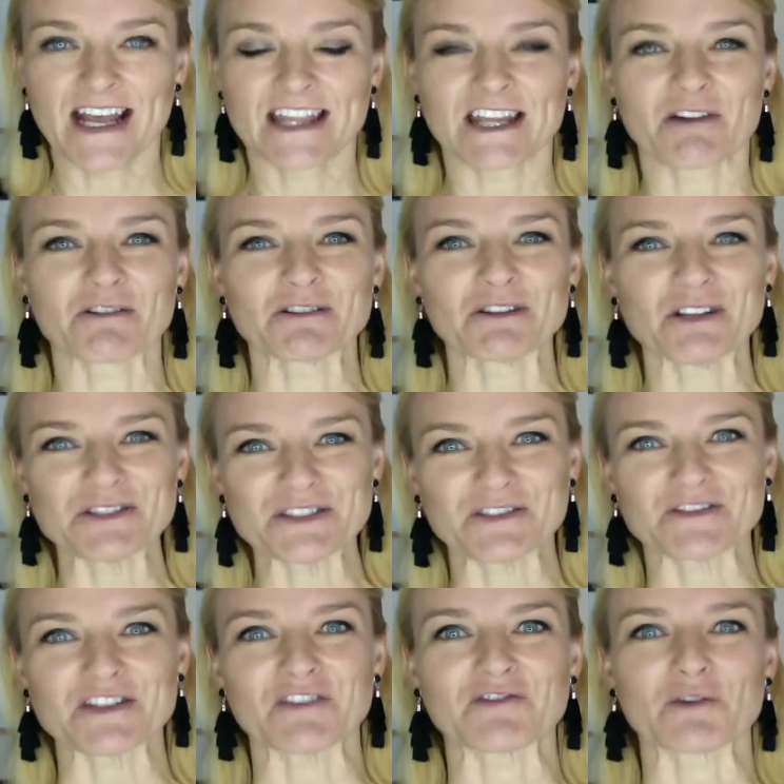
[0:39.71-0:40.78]
There are lots
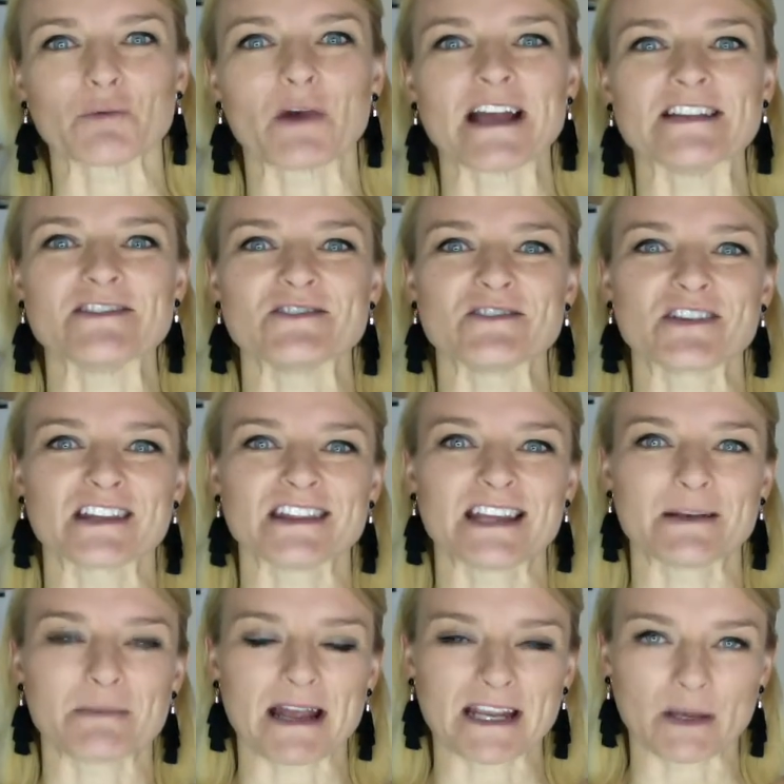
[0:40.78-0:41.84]
of different ways you can
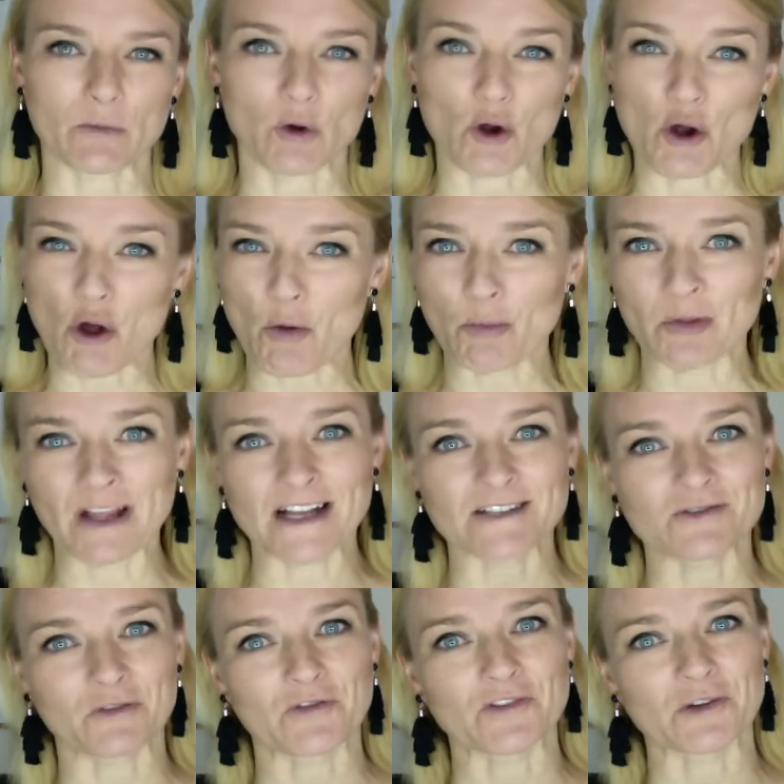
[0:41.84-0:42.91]
then make it more
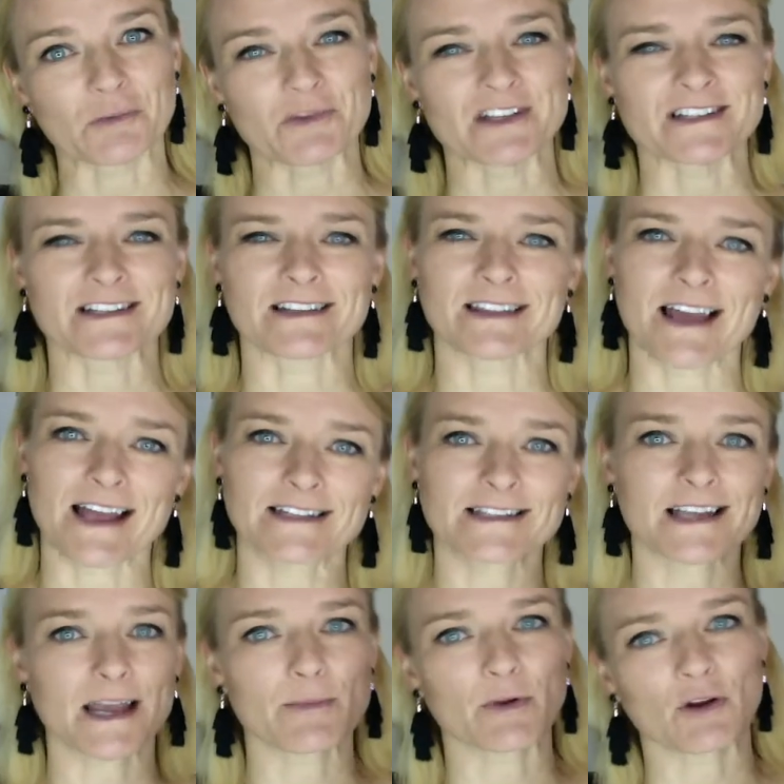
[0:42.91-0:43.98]
complex or film things in
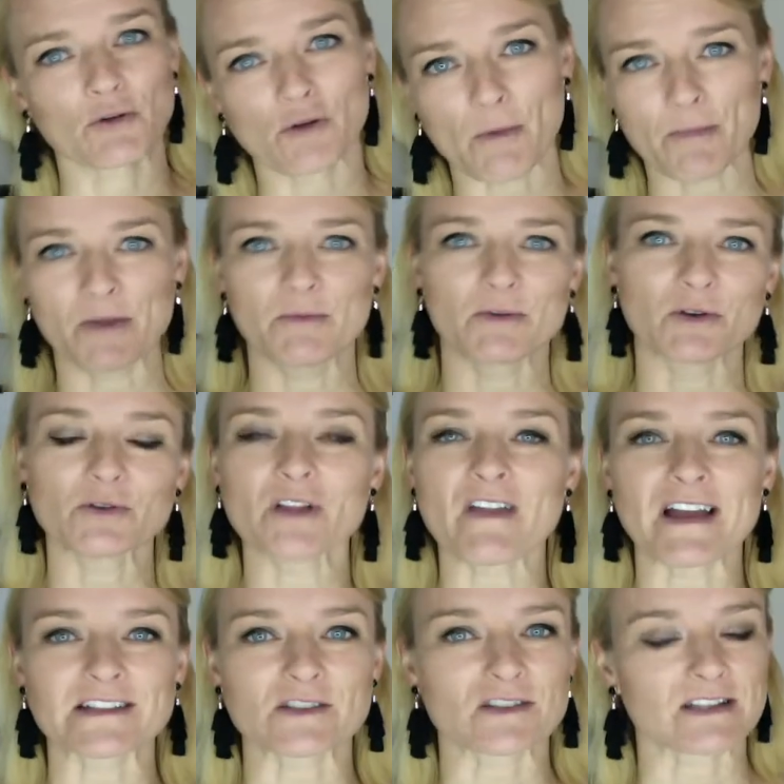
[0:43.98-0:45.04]
landscape and crop them and all of
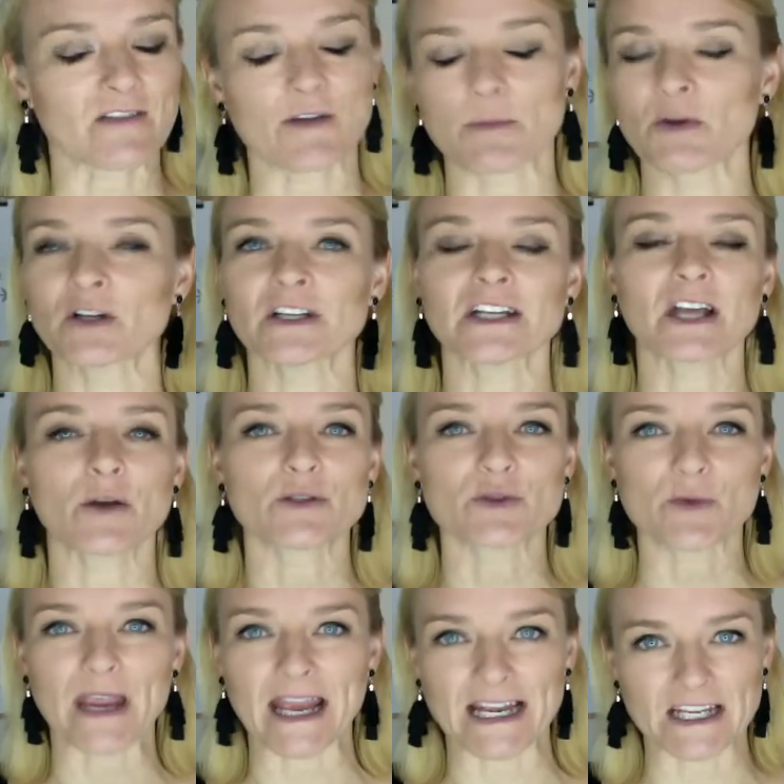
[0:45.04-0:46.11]
that sort of stuff. I'm not going to go
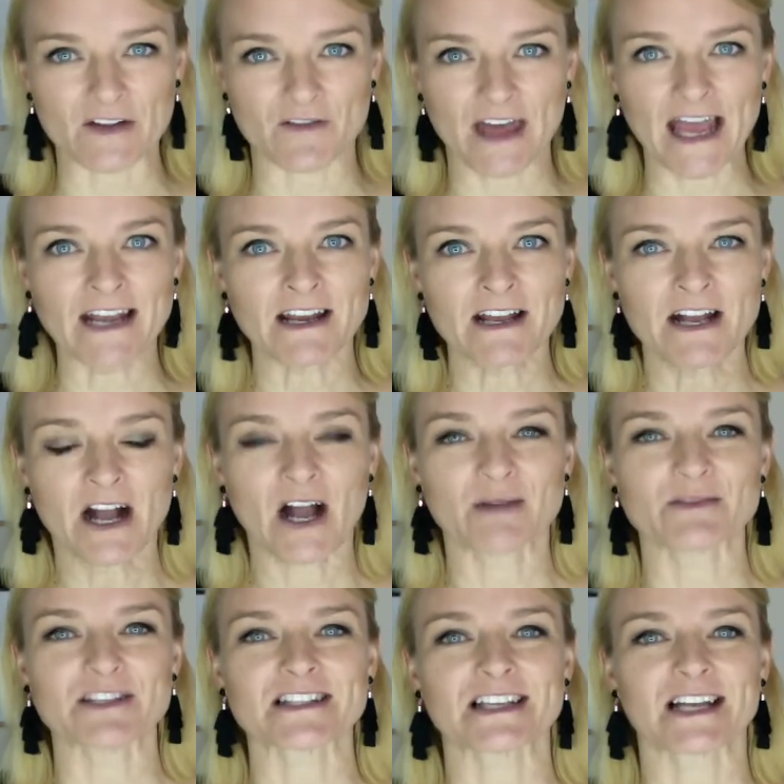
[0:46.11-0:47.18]
into any of that.
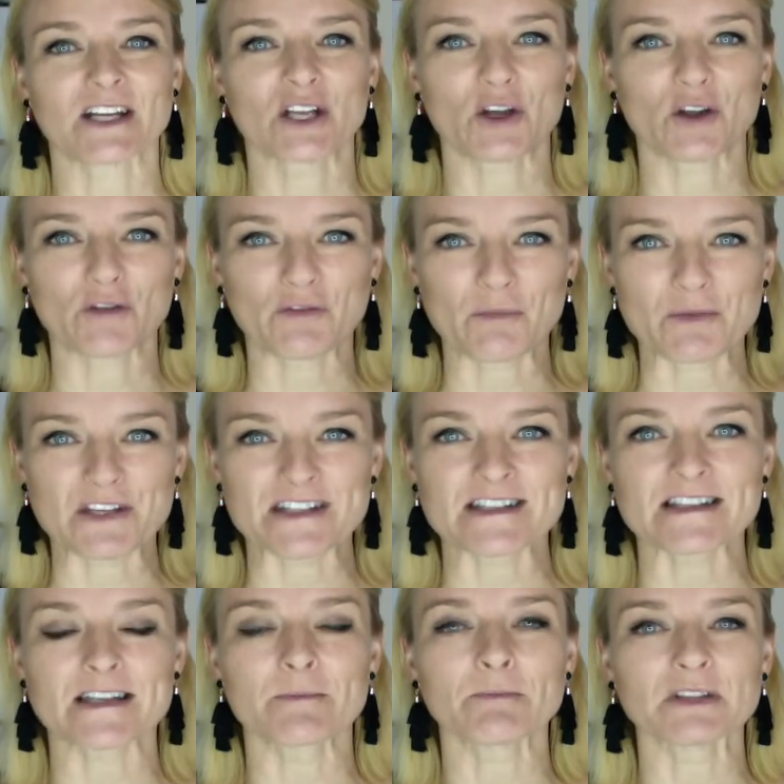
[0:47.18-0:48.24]
I'm just going to go from the
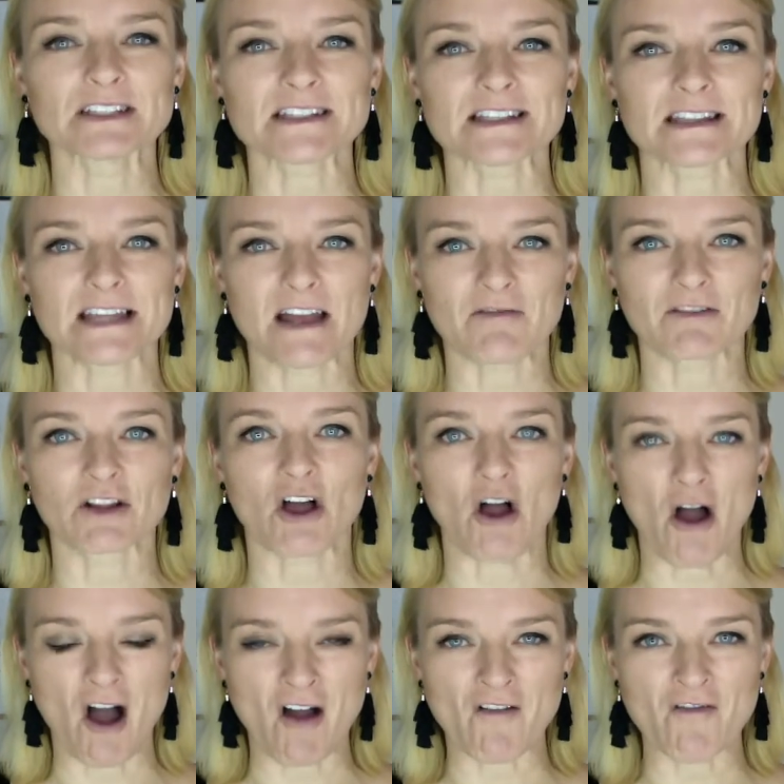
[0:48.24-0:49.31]
simplest level
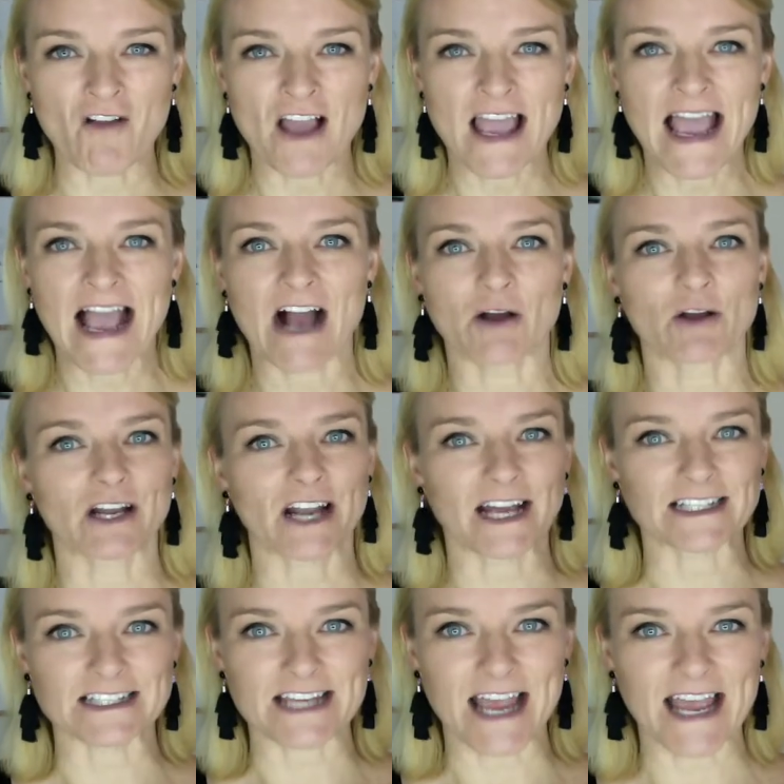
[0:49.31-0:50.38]
of how can I
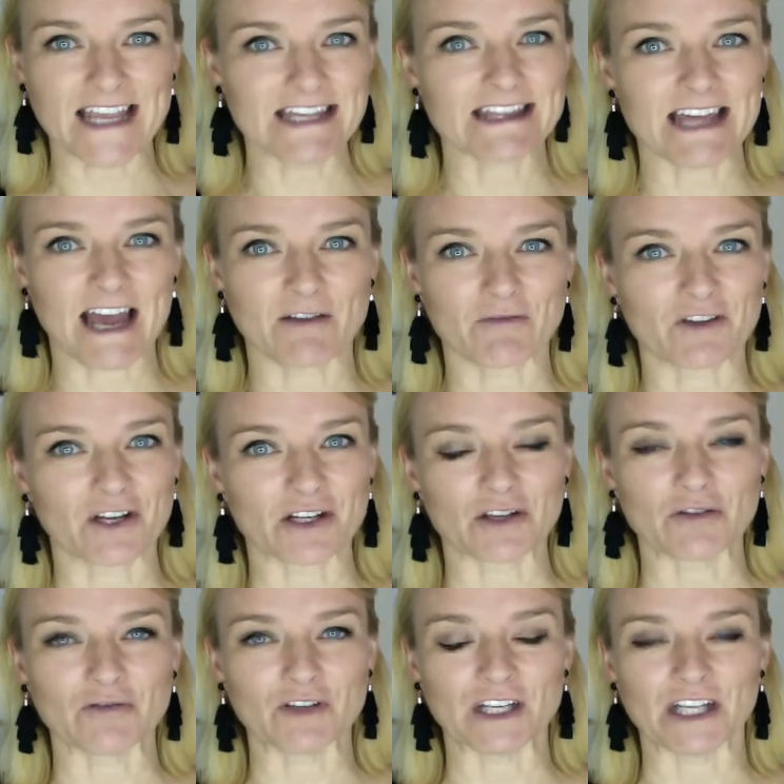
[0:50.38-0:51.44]
take that
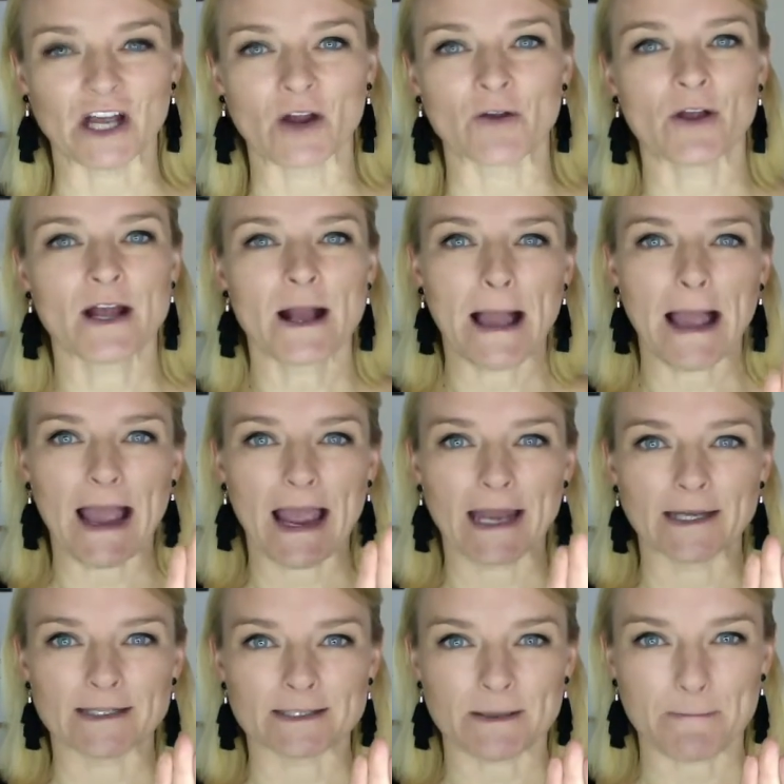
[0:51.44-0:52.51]
vertical video
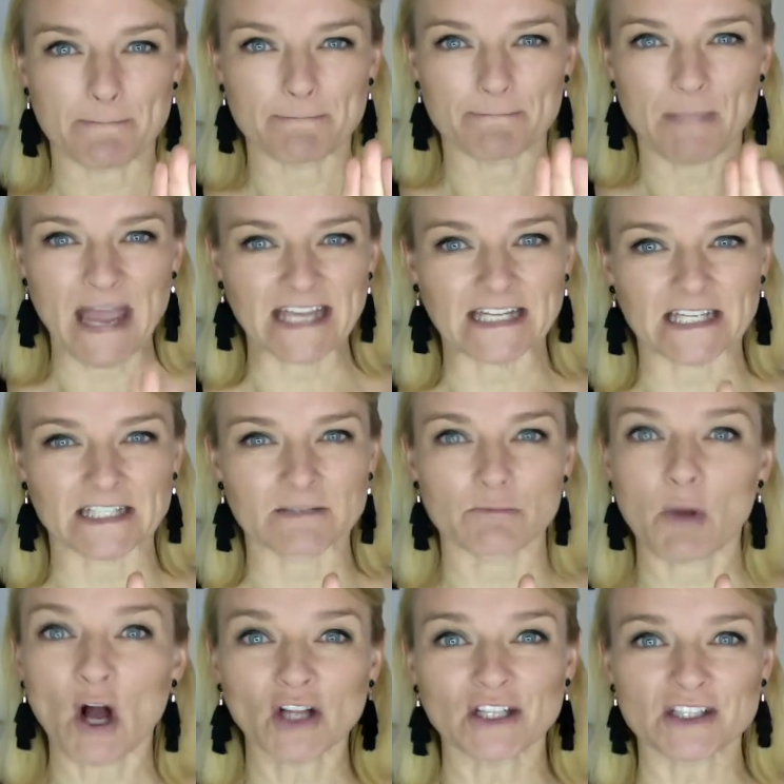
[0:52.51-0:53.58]
and make it
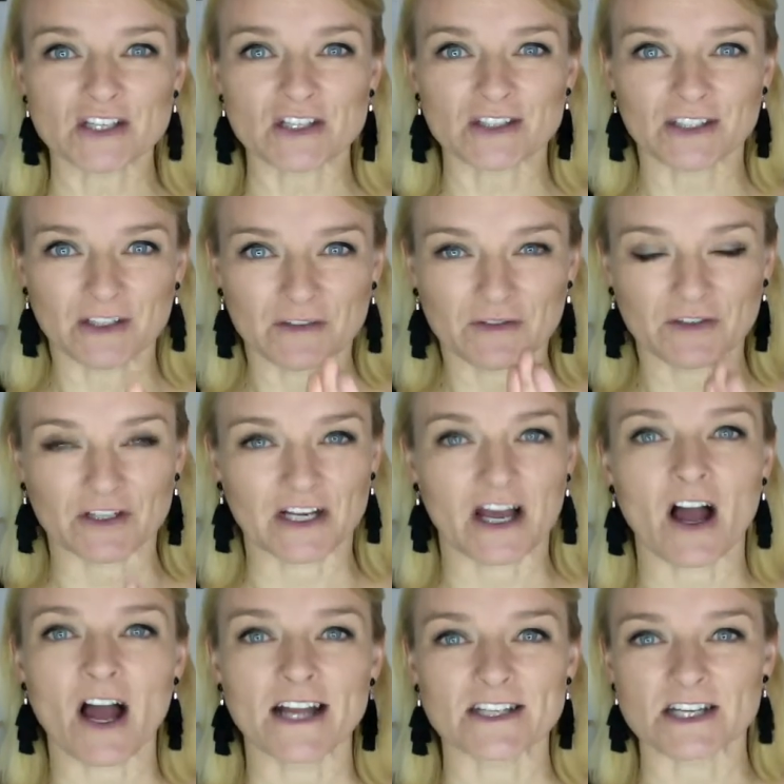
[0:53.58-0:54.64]
polished for an
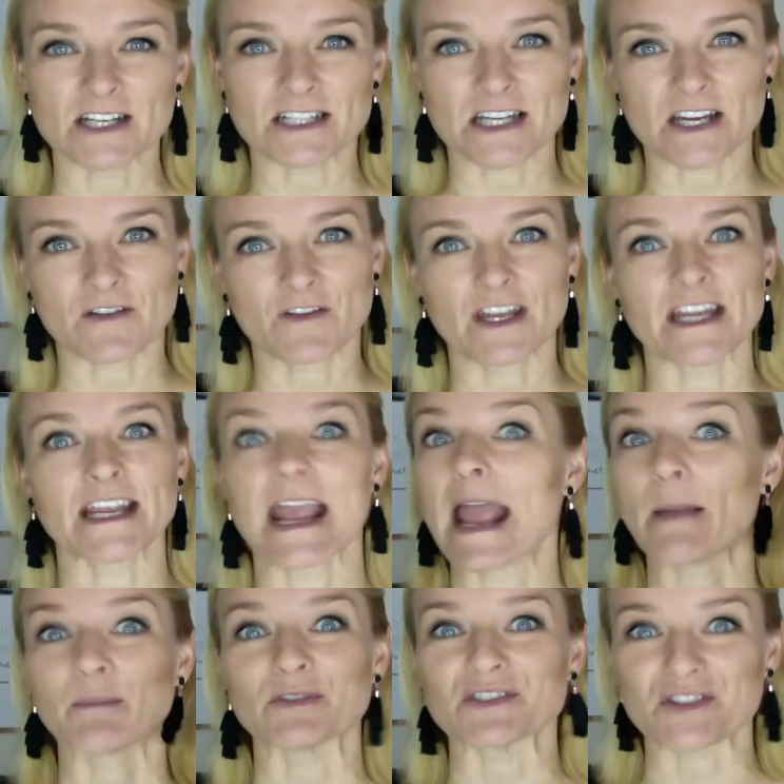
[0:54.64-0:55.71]
IGTV
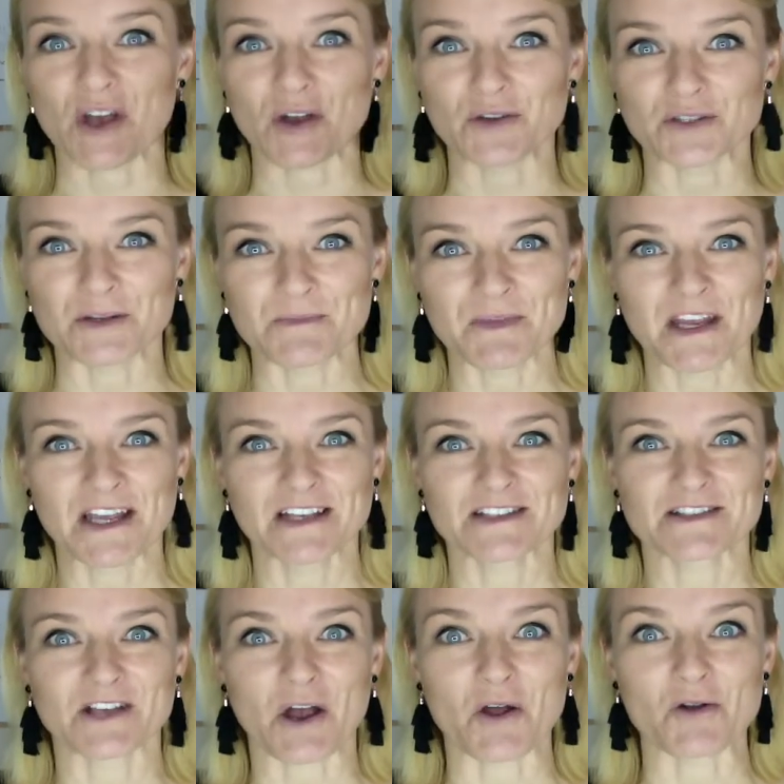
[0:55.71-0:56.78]
episode.
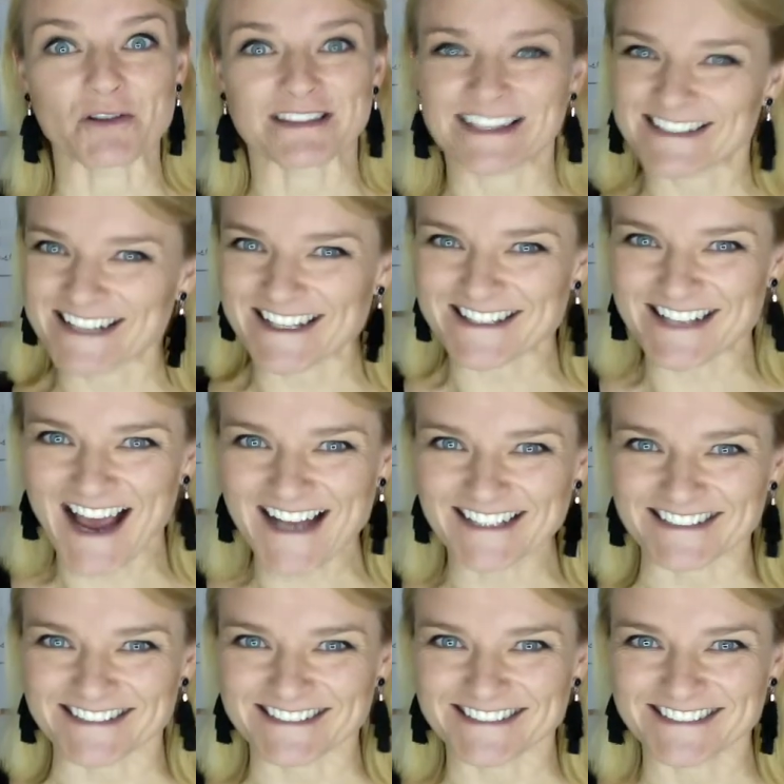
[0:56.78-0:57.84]
So let's get started.